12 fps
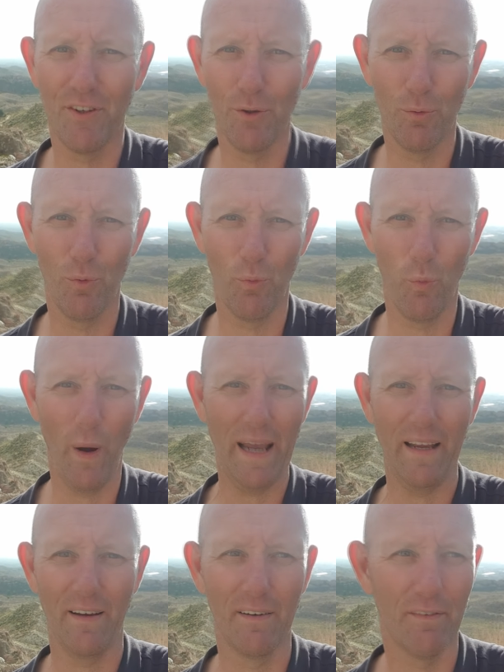to
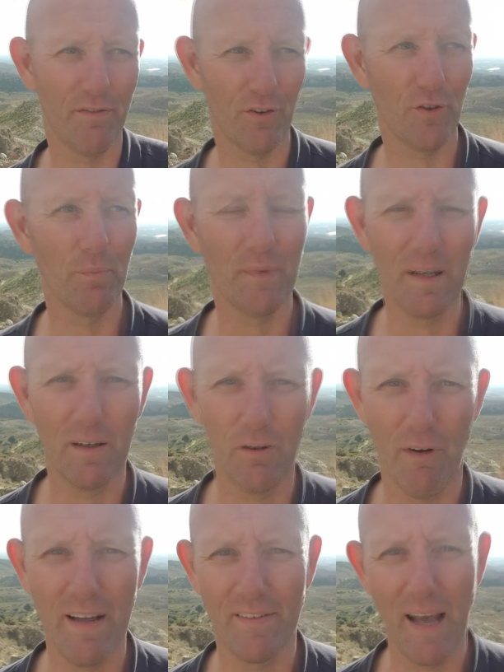wait for something
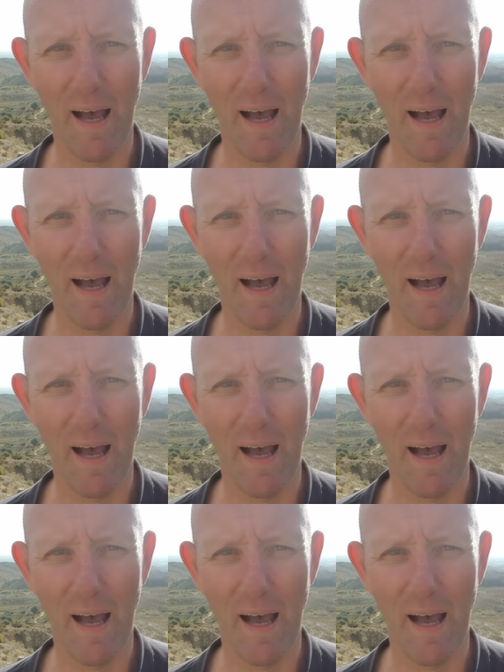great to